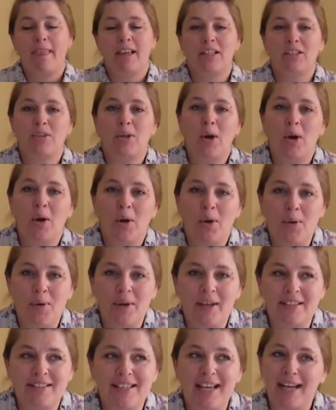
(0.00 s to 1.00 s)
So
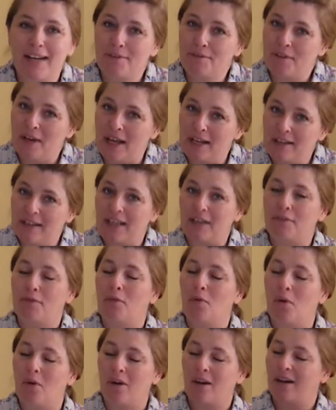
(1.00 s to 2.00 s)
it's kind of fun, like
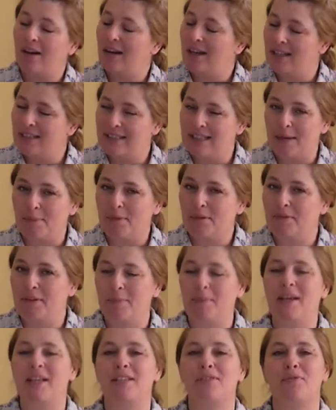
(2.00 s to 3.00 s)
for a summer
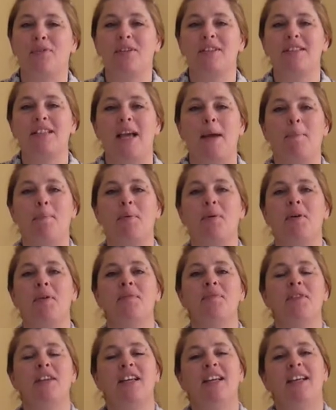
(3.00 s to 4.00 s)
VBS, for
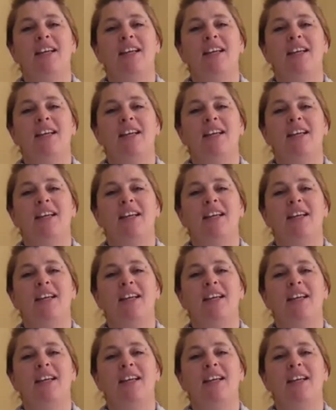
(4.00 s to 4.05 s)
example,